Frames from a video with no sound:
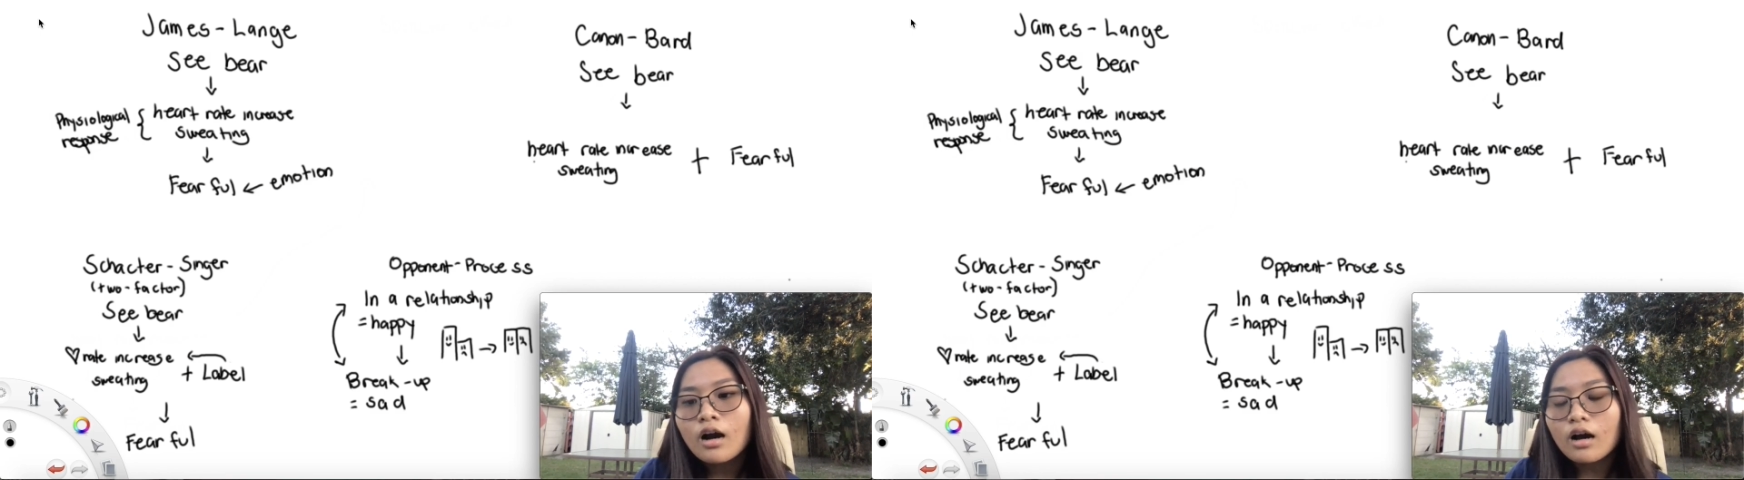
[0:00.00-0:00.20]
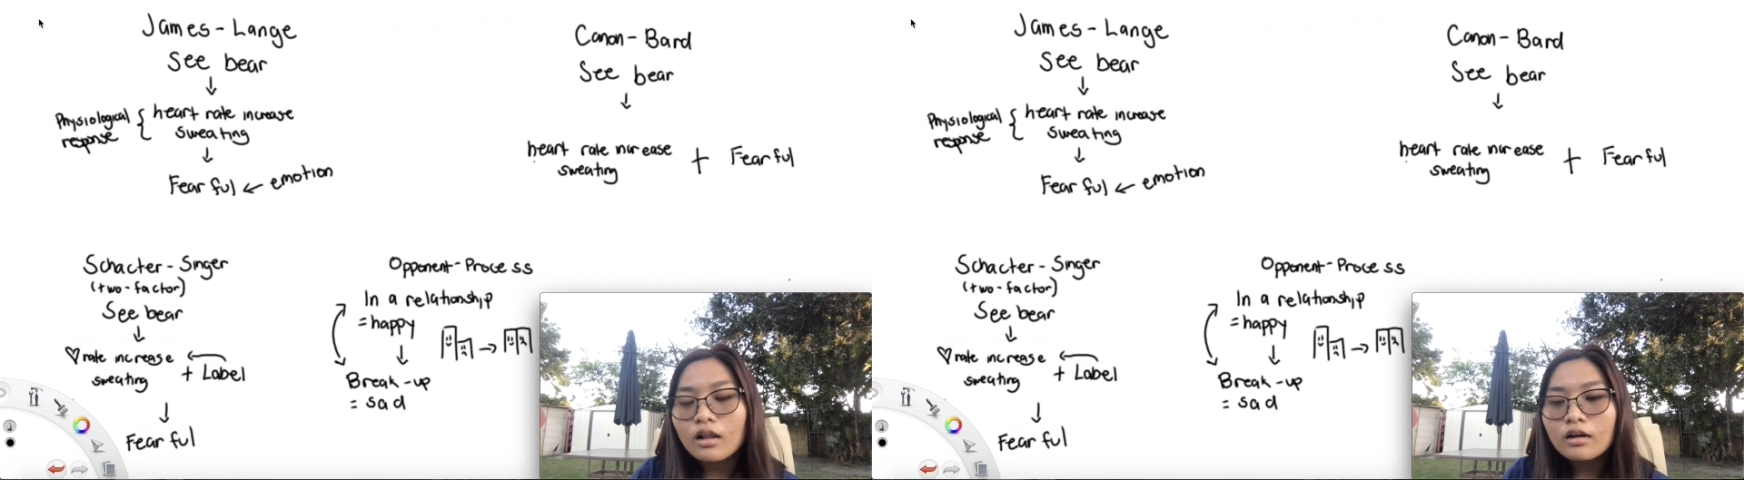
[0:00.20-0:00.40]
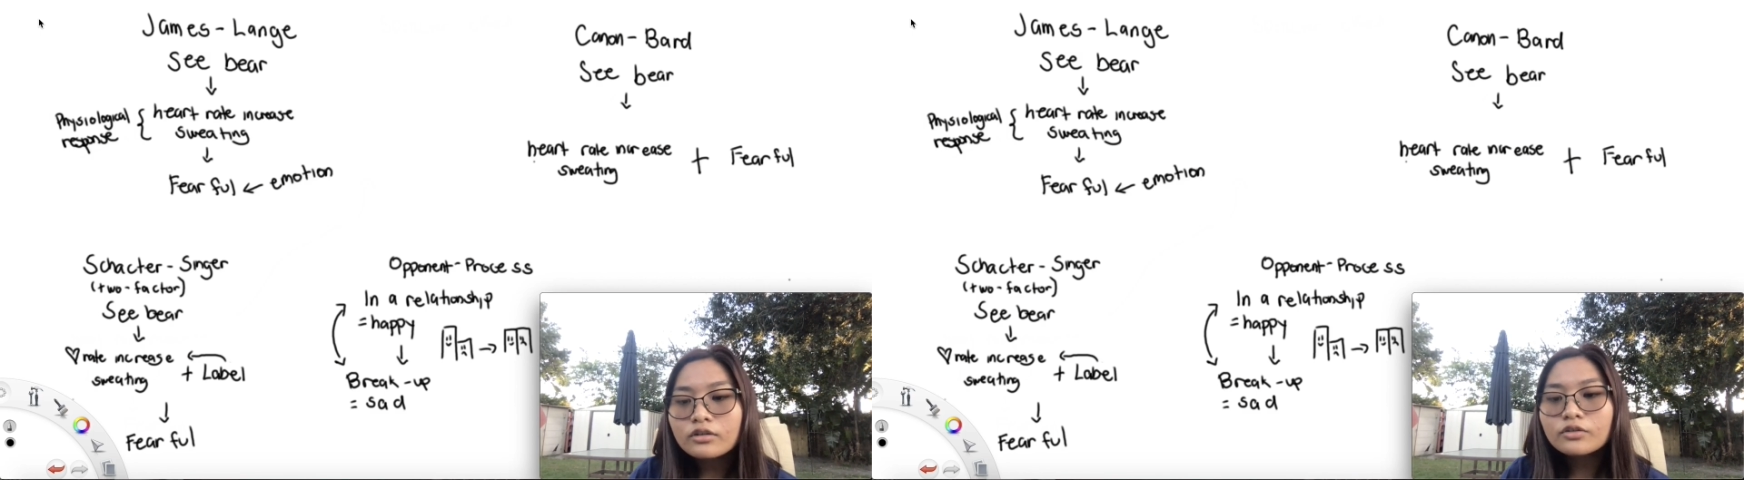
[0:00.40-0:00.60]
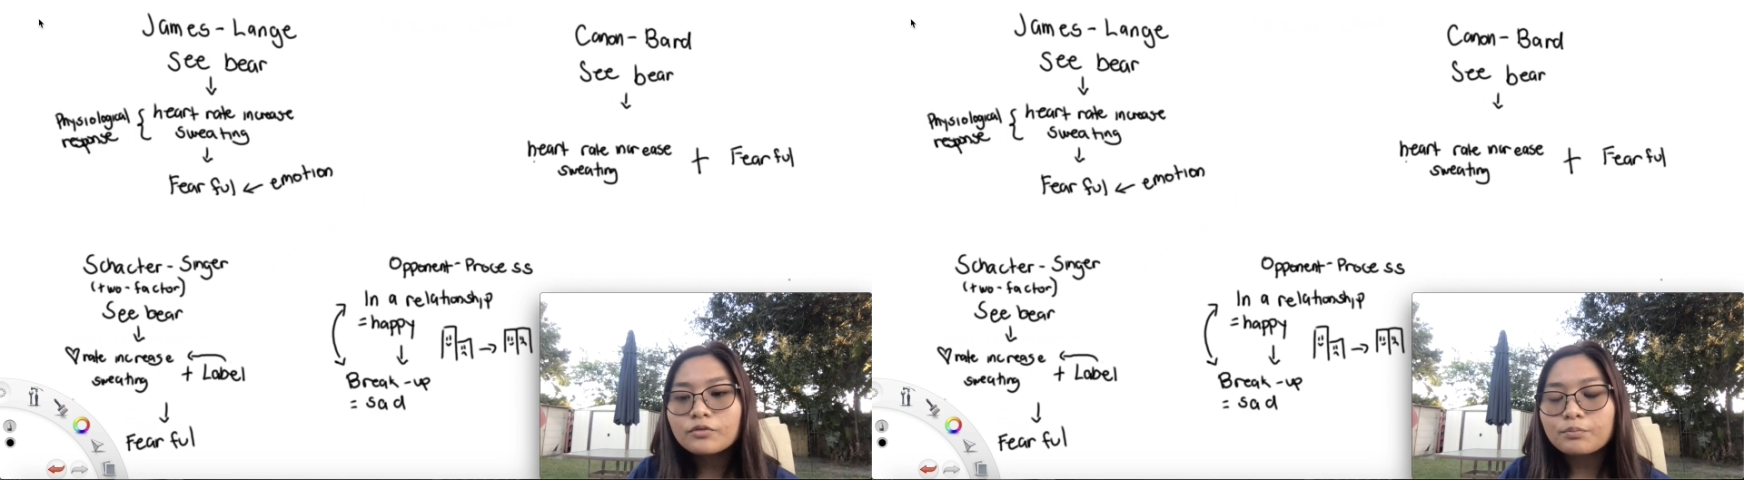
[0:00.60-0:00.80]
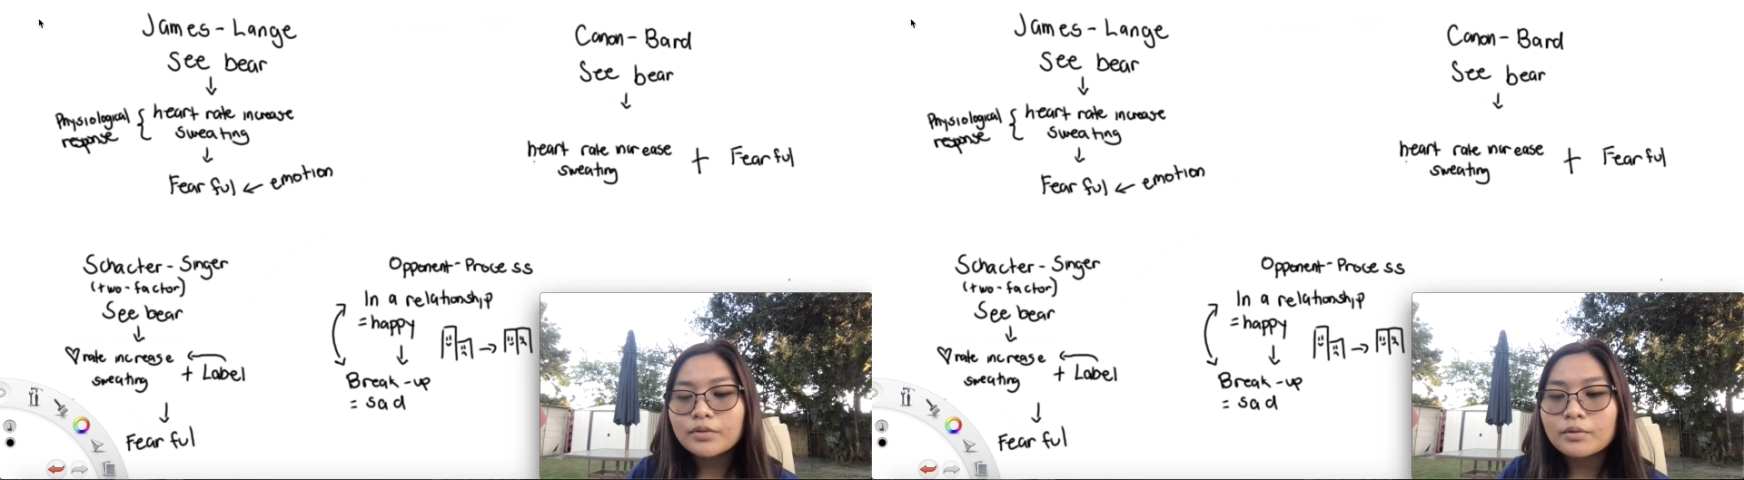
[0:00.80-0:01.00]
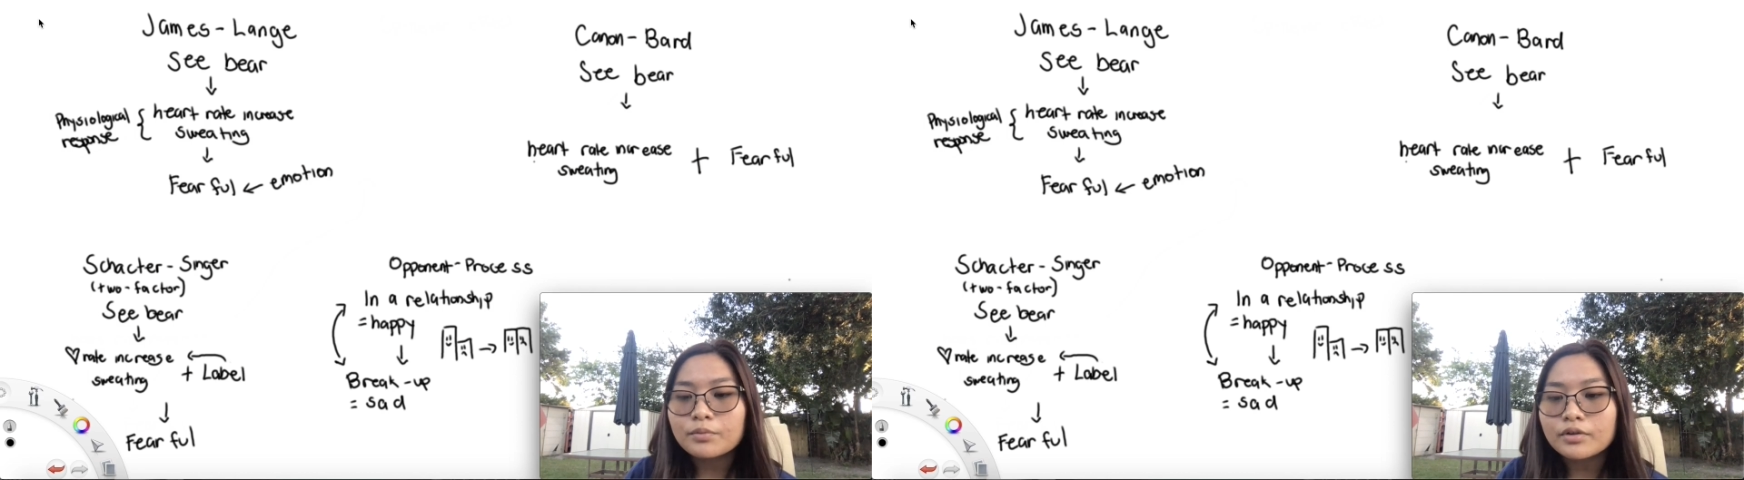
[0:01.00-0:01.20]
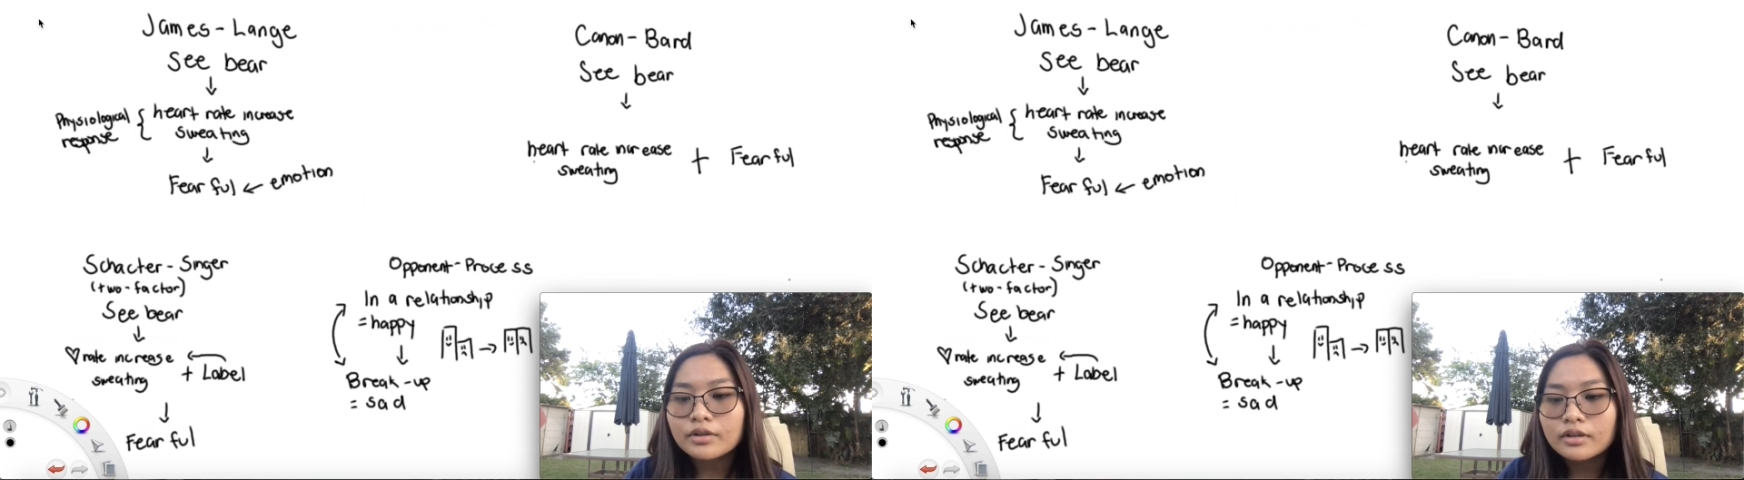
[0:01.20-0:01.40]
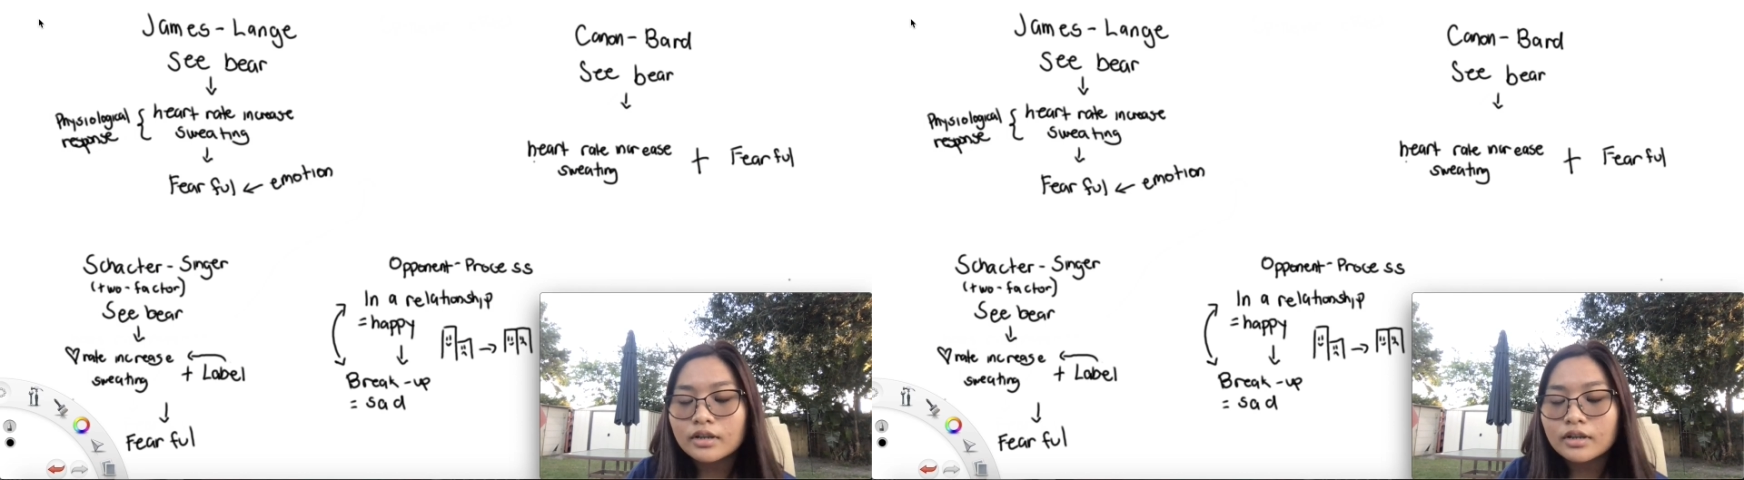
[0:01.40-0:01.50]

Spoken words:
A lot of people